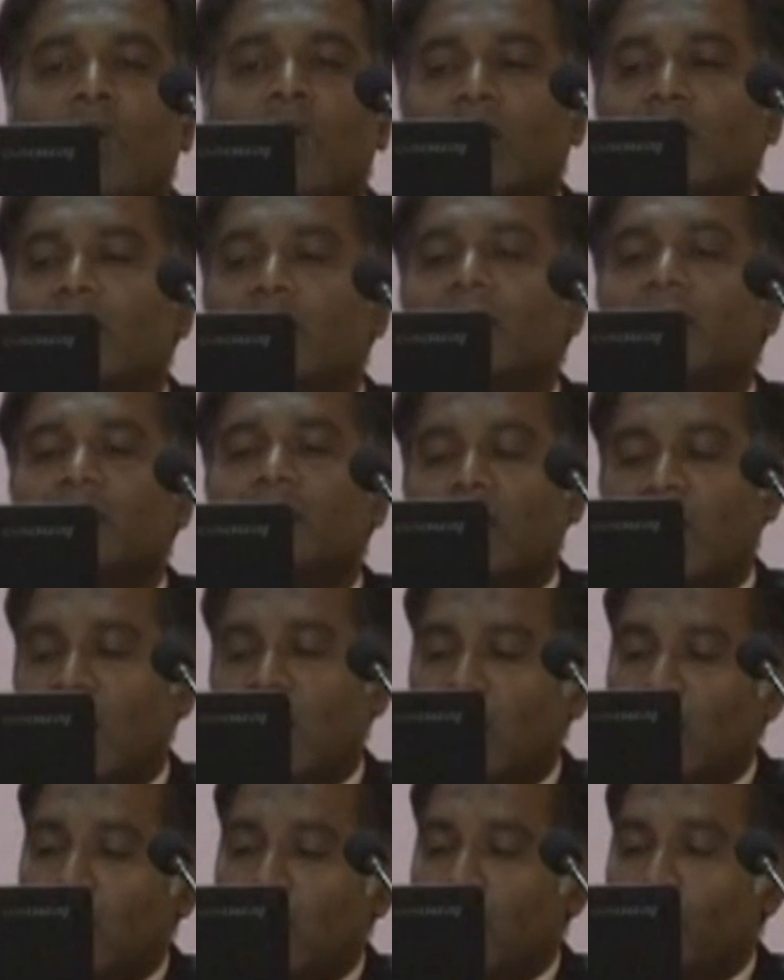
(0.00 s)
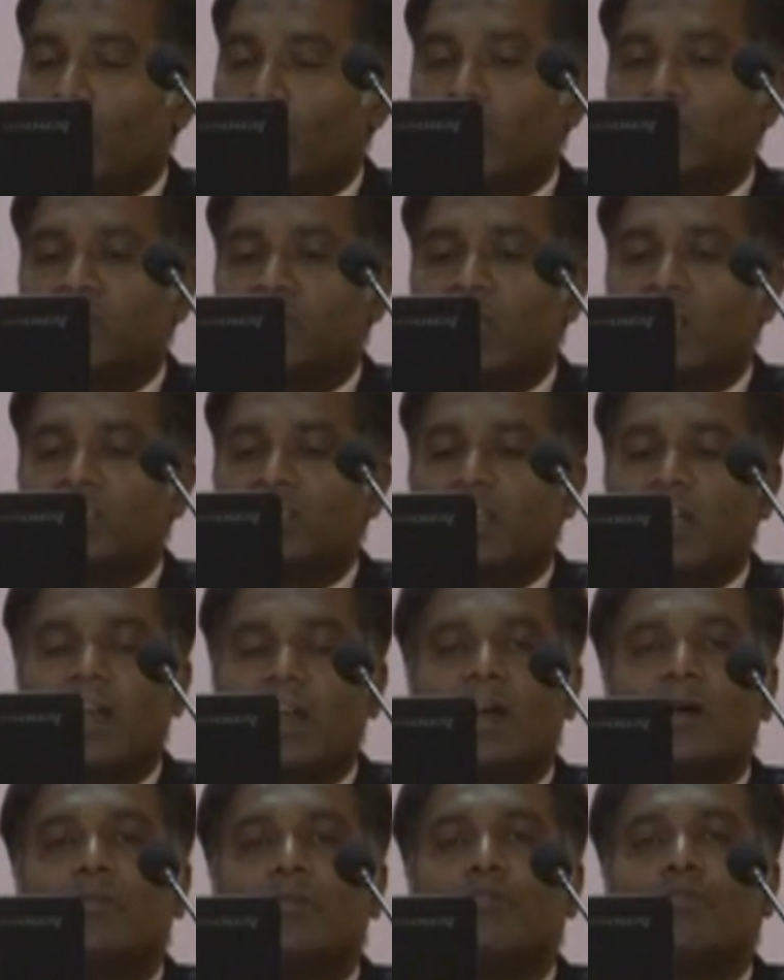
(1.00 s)
SmartNet works as a
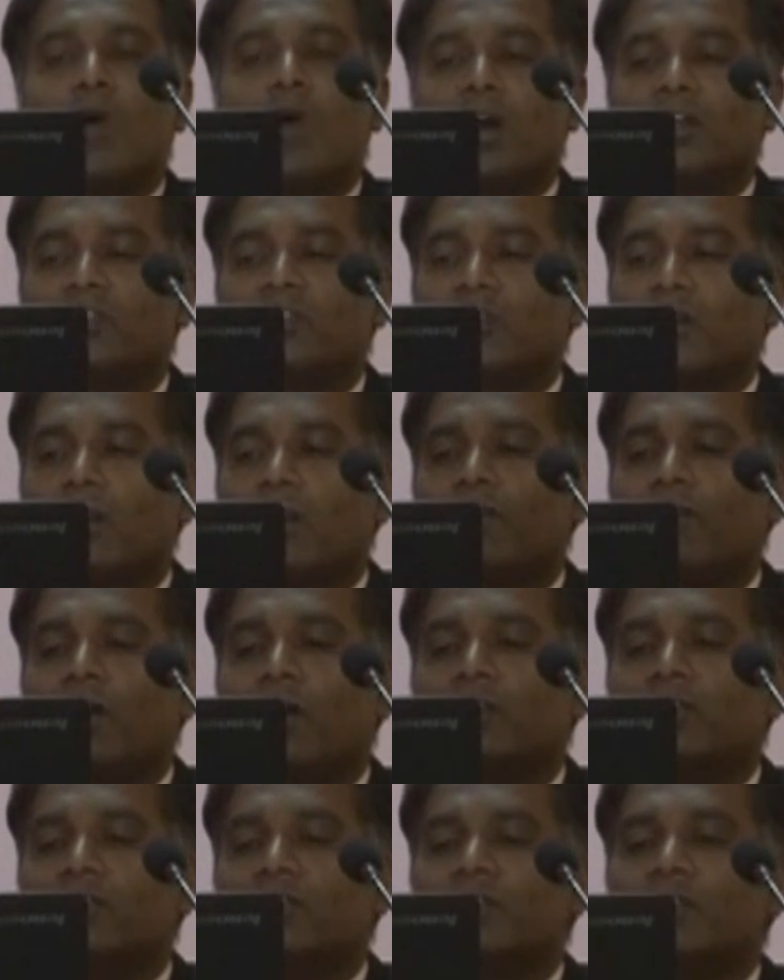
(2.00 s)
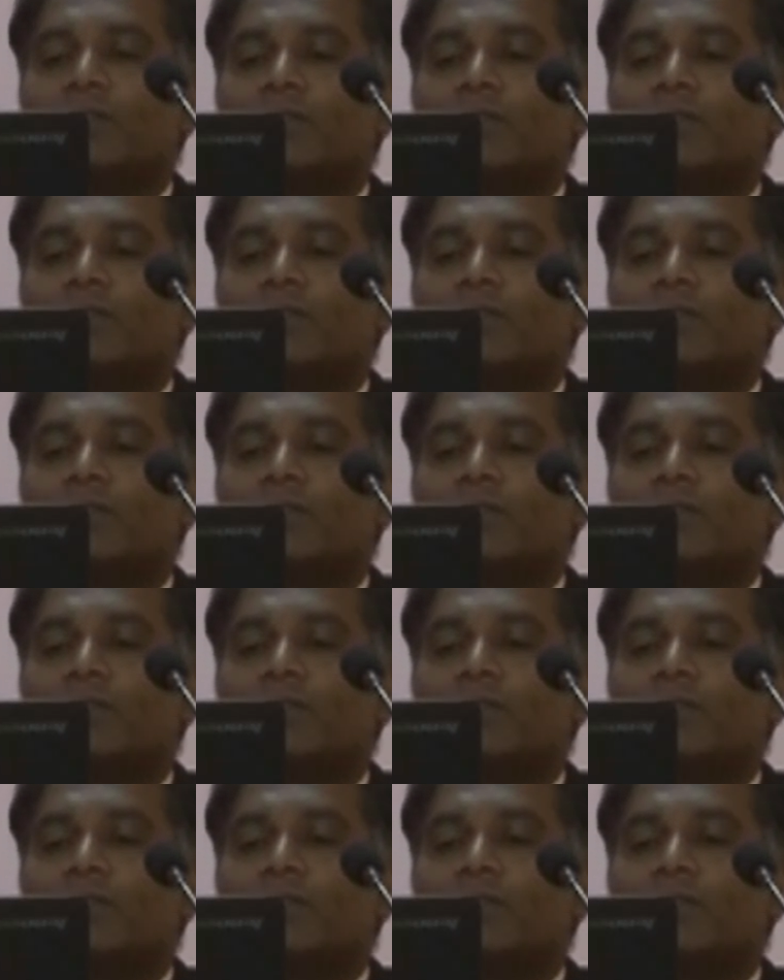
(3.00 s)
master of all these